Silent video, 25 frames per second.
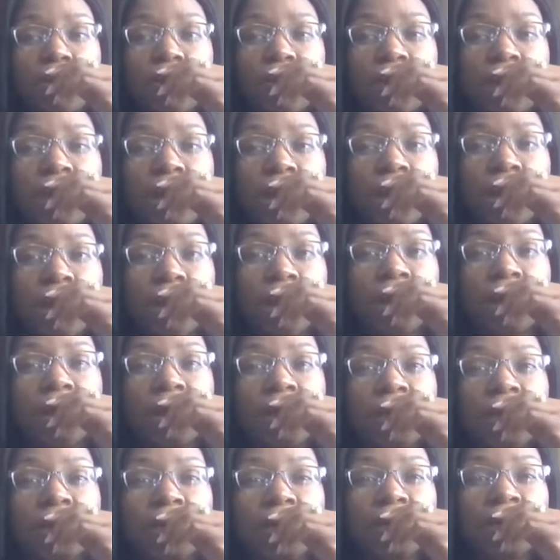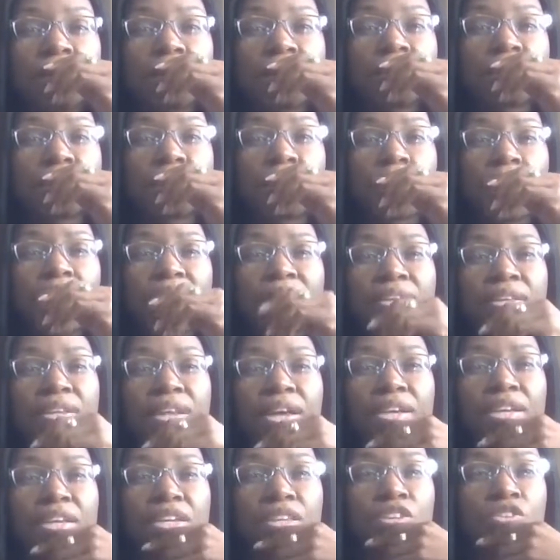okay, so why did
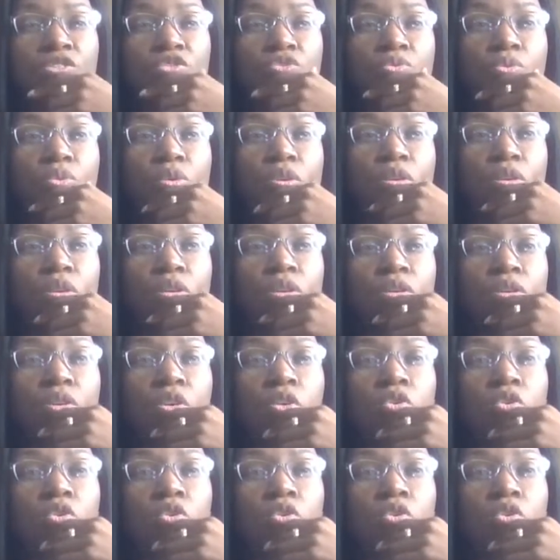I get this wrong?